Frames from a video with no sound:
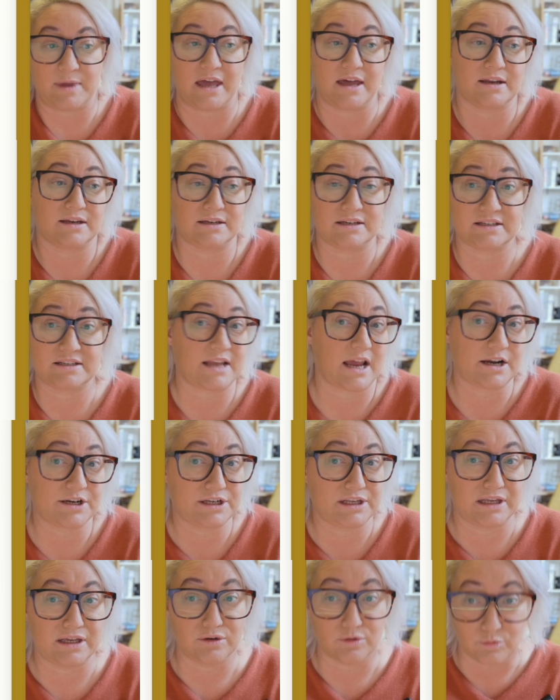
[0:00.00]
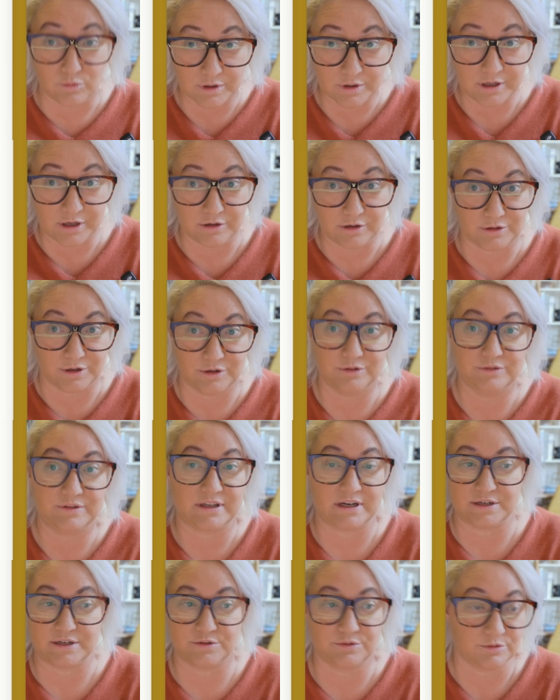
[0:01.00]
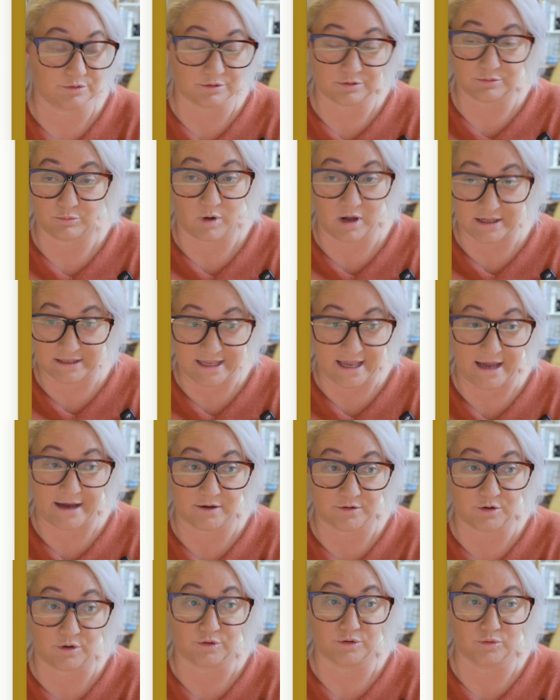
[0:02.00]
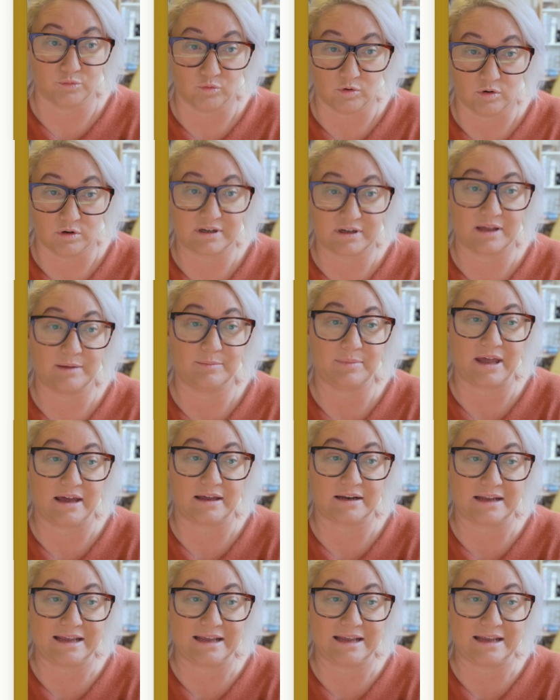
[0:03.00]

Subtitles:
and it's actually an audio note that I took while out on a walk about